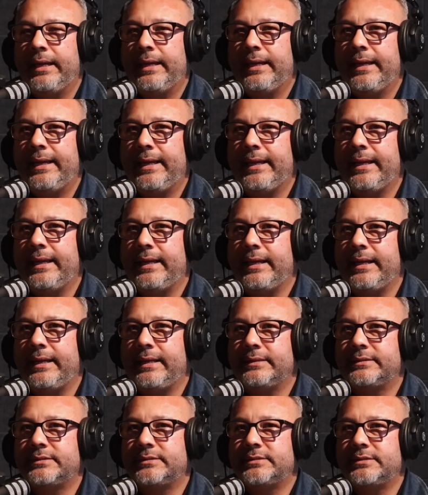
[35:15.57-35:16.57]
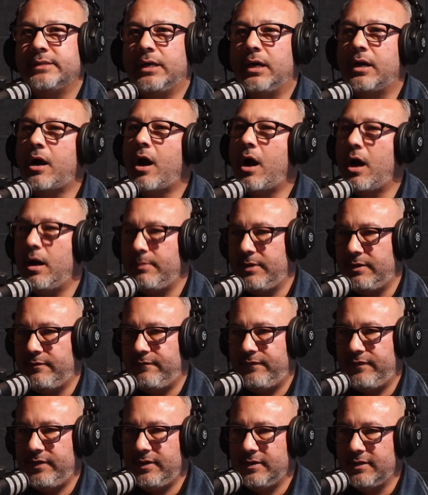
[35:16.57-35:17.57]
it's a common
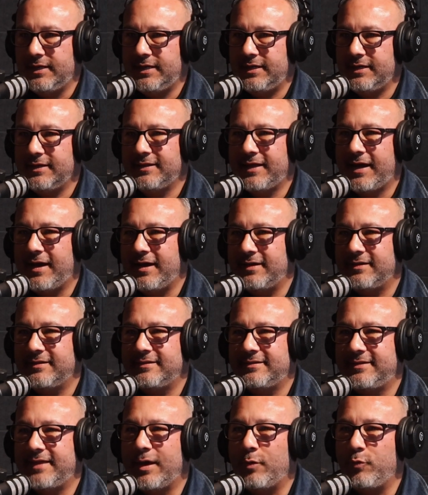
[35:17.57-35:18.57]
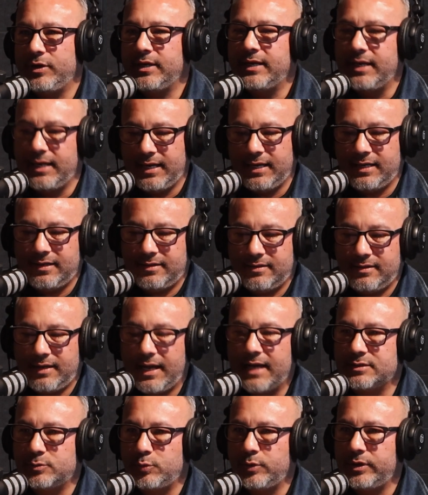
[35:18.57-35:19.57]
feeling that we get as
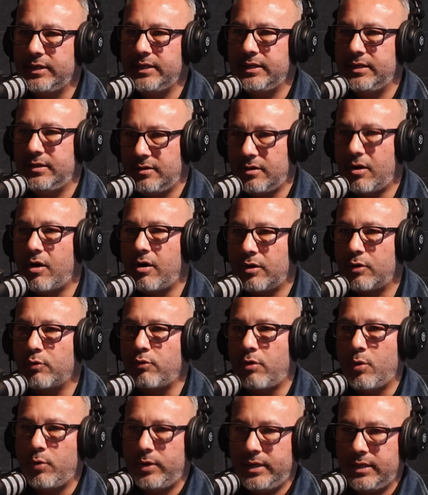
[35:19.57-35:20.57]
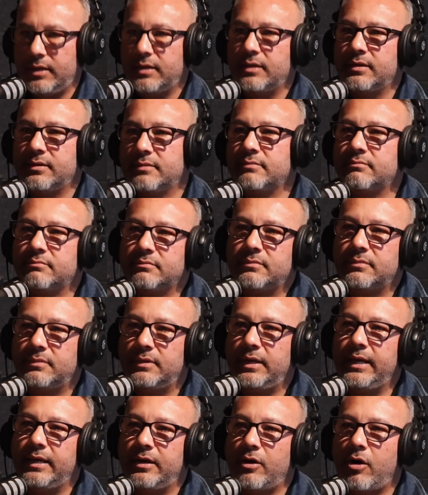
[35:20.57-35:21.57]
we are growing in
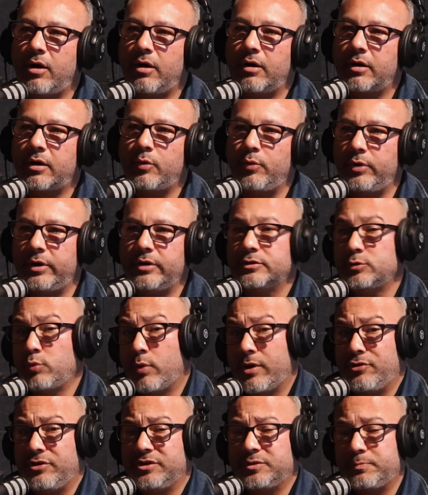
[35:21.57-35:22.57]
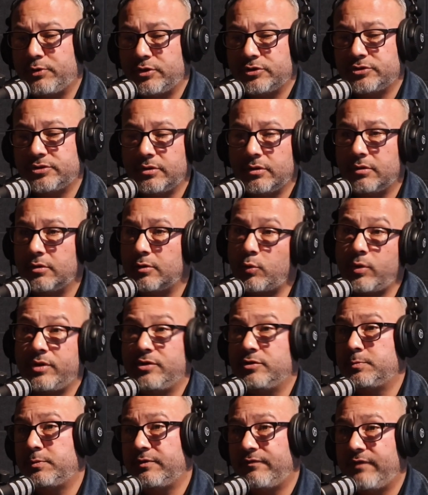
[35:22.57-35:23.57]
our careers, whether it's personal or whether it's
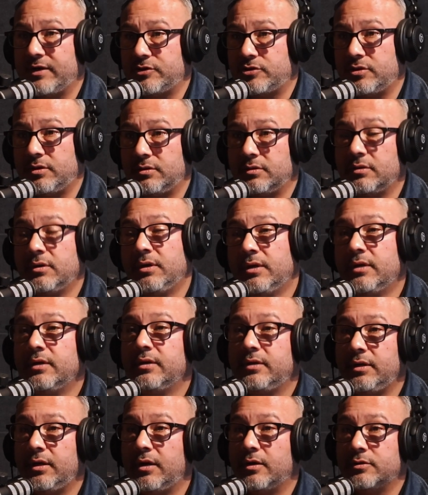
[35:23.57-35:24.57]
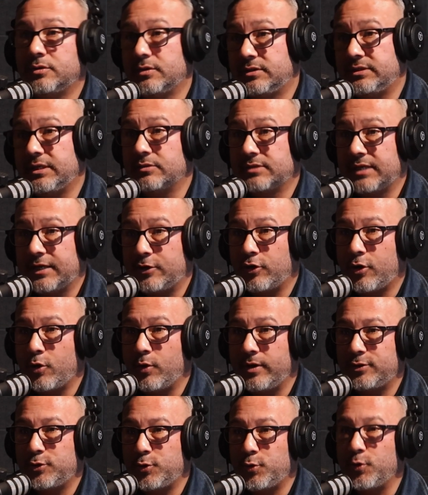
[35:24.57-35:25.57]
professional. So it sounds like you're going
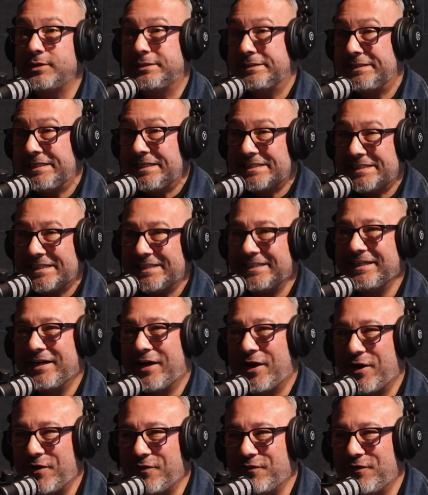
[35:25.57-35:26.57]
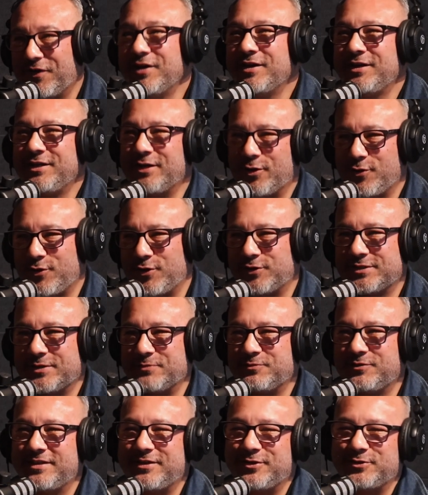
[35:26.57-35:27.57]
through a season of, there's
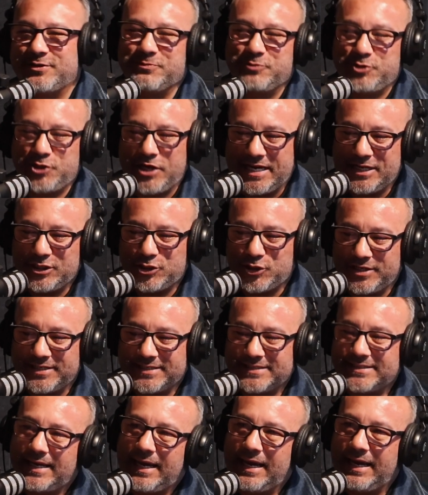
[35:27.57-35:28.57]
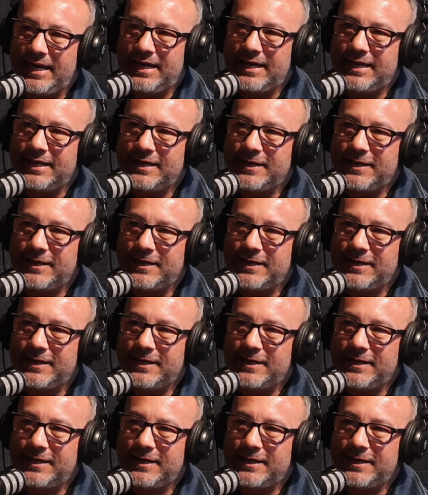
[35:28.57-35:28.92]
some changes, and